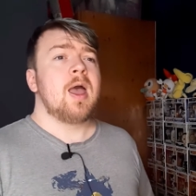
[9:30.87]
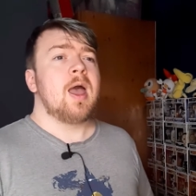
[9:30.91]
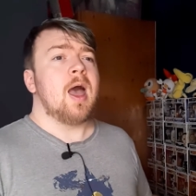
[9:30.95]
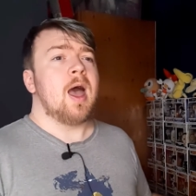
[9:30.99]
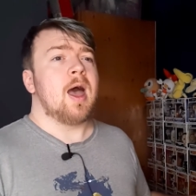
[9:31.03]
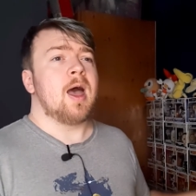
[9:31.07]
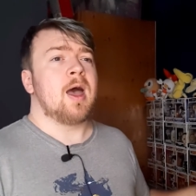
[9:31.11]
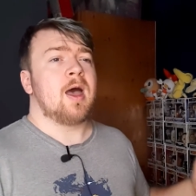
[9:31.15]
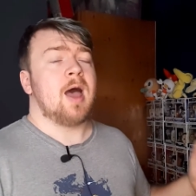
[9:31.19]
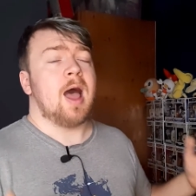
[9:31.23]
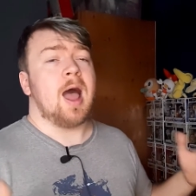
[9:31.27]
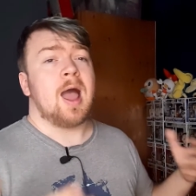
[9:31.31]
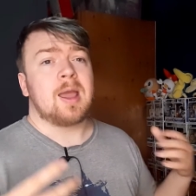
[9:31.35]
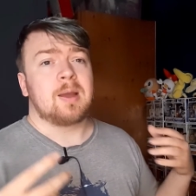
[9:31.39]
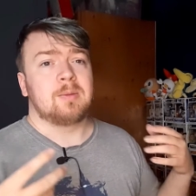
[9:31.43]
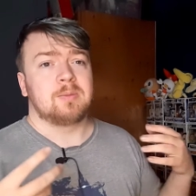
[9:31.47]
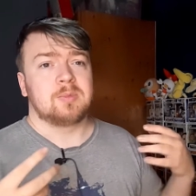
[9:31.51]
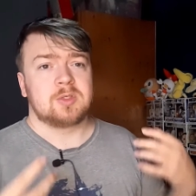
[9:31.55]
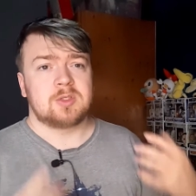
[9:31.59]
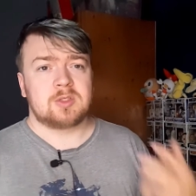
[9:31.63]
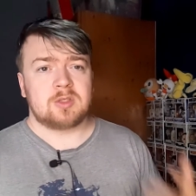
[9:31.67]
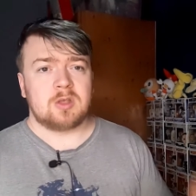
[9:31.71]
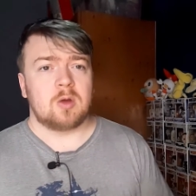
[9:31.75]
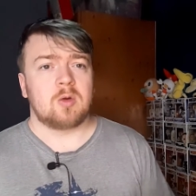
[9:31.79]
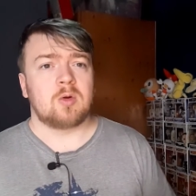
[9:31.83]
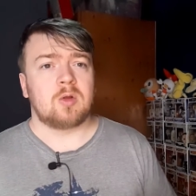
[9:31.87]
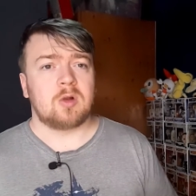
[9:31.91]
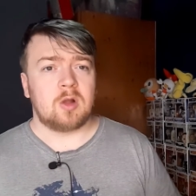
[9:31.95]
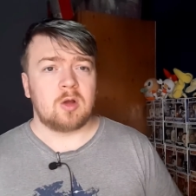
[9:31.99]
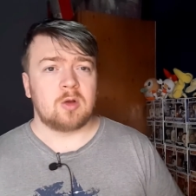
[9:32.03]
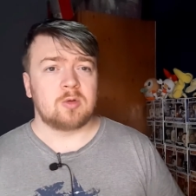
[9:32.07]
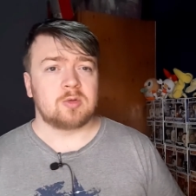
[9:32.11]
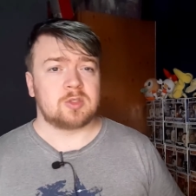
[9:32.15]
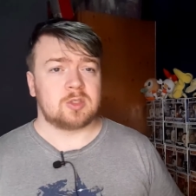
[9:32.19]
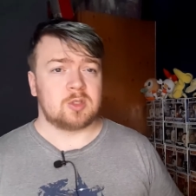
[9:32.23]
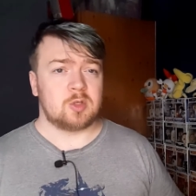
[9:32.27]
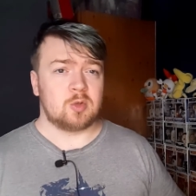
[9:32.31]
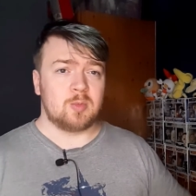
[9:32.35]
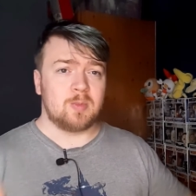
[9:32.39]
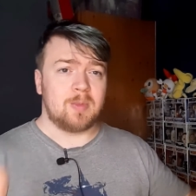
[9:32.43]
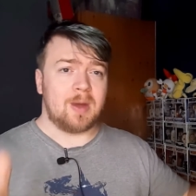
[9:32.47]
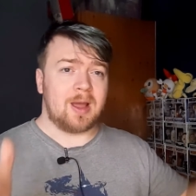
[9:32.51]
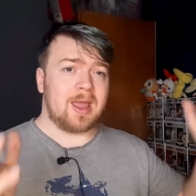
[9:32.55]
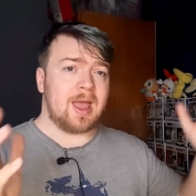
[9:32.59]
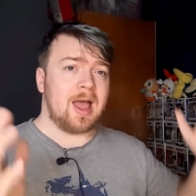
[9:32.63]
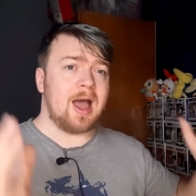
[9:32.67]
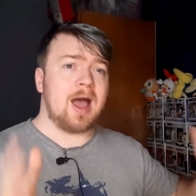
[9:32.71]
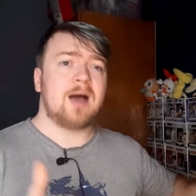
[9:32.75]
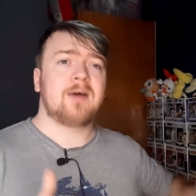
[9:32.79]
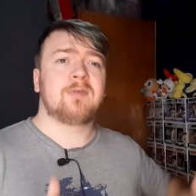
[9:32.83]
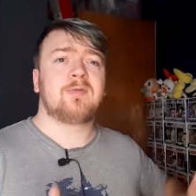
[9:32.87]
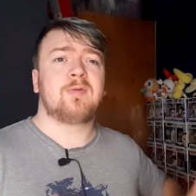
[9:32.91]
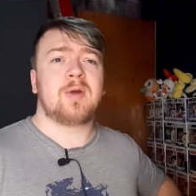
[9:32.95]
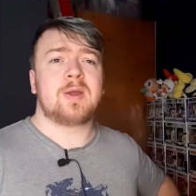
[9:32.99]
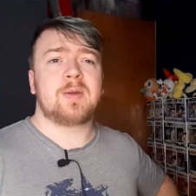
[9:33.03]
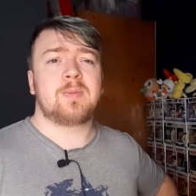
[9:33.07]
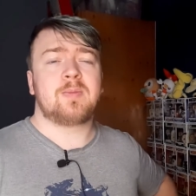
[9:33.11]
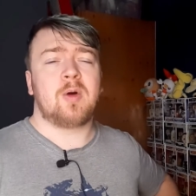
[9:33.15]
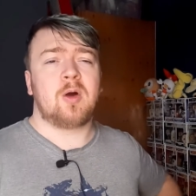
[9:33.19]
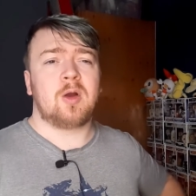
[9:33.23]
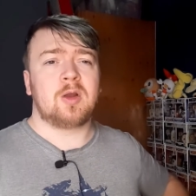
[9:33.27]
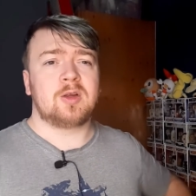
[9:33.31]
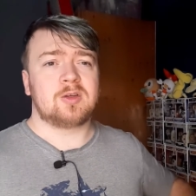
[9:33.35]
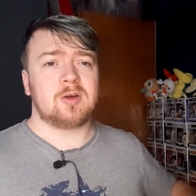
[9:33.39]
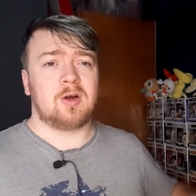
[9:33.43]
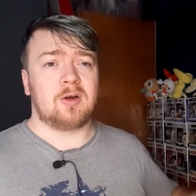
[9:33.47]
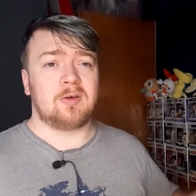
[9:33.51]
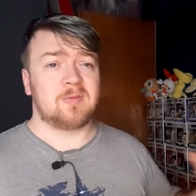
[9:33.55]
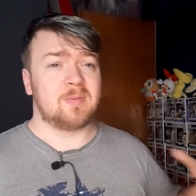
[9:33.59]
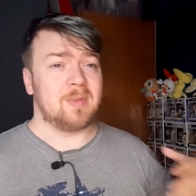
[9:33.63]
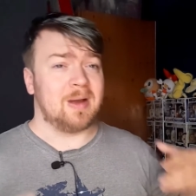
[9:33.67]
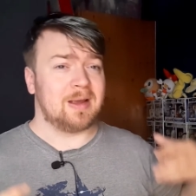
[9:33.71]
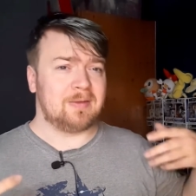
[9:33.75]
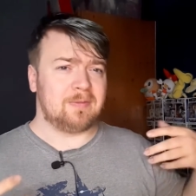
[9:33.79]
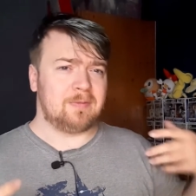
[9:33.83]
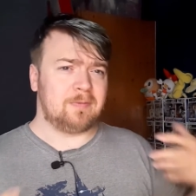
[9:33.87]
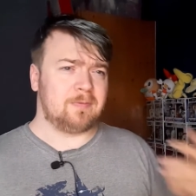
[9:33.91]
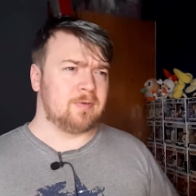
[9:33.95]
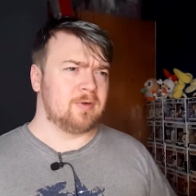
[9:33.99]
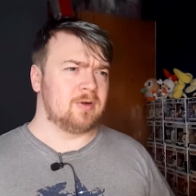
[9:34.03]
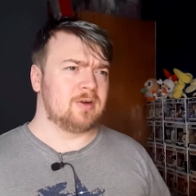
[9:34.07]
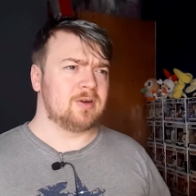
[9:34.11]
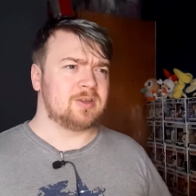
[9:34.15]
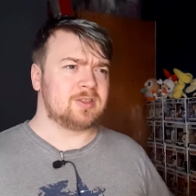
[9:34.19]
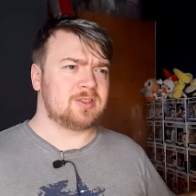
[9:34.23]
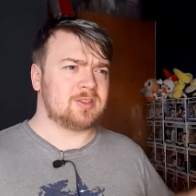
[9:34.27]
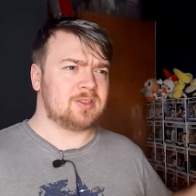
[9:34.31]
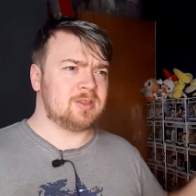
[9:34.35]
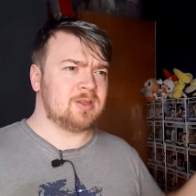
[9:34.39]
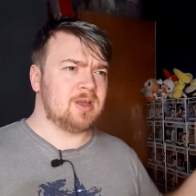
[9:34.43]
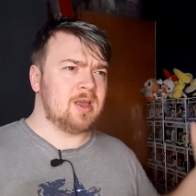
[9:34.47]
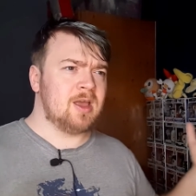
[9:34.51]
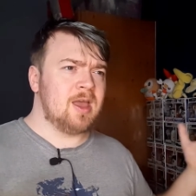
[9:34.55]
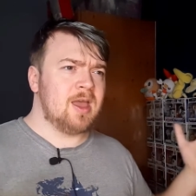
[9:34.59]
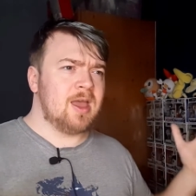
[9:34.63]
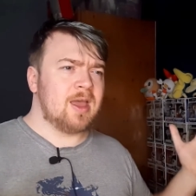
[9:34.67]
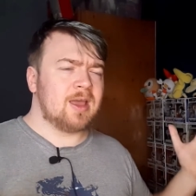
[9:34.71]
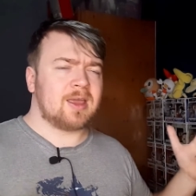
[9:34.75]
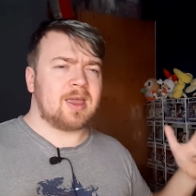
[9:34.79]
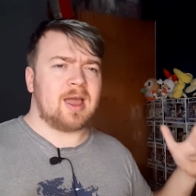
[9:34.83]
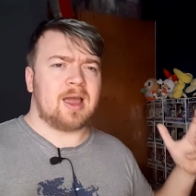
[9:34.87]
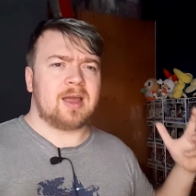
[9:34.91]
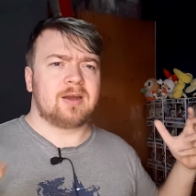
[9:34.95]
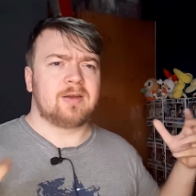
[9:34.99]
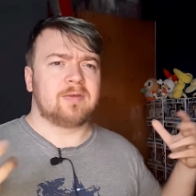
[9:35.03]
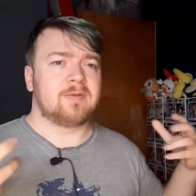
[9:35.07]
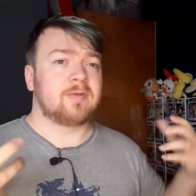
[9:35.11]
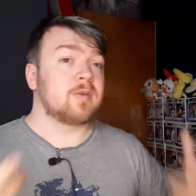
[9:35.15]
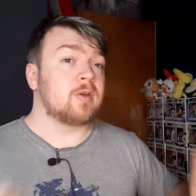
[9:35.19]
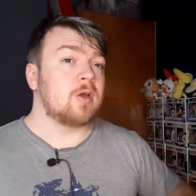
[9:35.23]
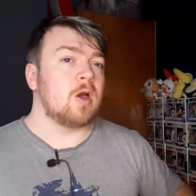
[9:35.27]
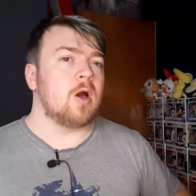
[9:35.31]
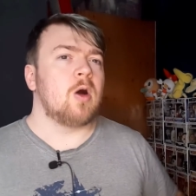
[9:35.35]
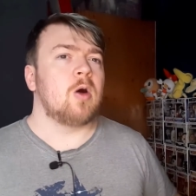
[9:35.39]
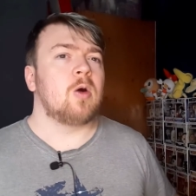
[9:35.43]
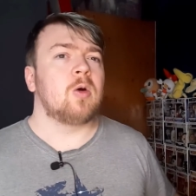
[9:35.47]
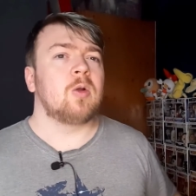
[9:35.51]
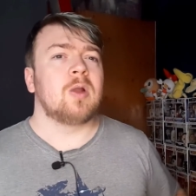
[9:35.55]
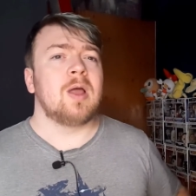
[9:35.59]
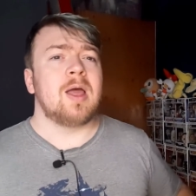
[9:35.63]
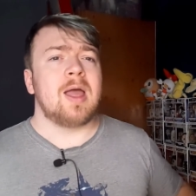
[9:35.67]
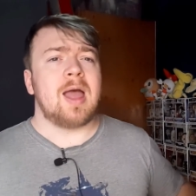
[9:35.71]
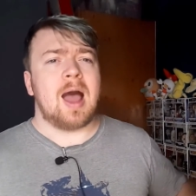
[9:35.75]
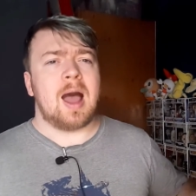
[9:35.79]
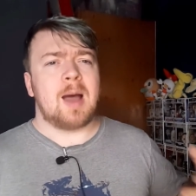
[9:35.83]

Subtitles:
I am so close to my halfway point of my first kind of goal.